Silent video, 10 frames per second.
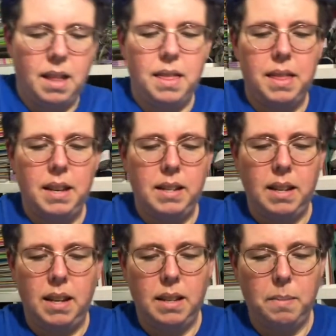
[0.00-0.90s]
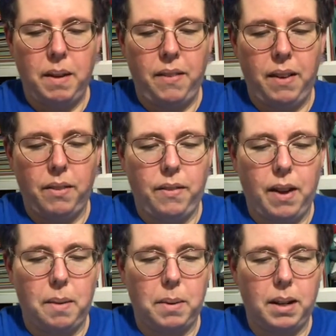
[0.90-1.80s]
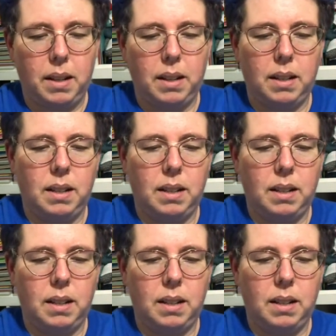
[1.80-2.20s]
This is my favorite fabric,